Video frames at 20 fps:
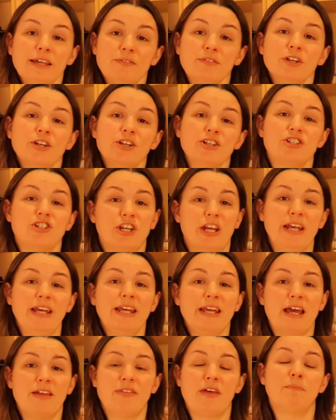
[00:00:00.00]
Give it a good
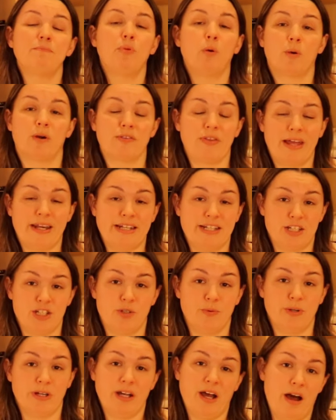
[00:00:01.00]
shake and then pour that
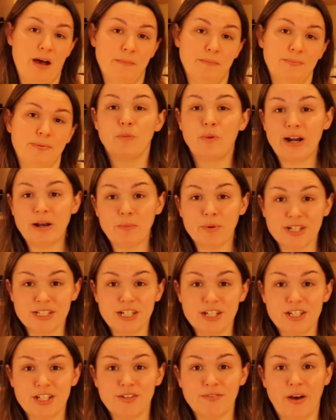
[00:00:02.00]
into a cup. When I
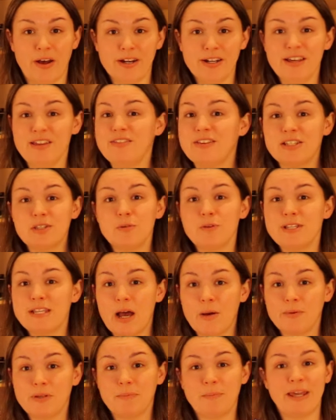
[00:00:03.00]
worked at Teavana, this was
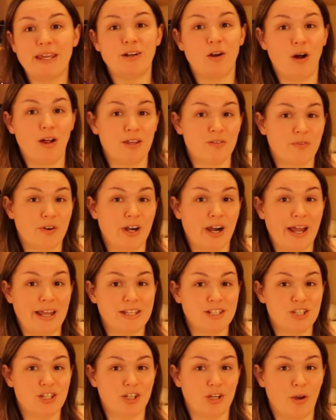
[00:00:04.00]
how we made all of our
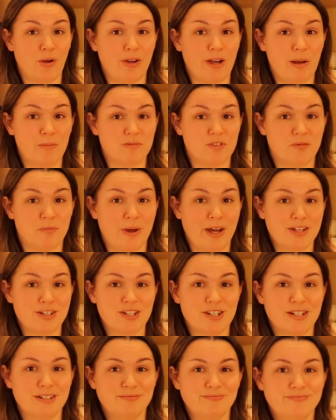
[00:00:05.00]
iced to-go cups of
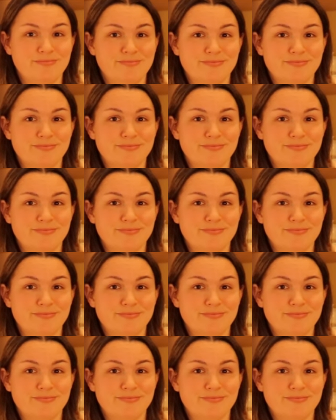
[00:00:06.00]
matcha.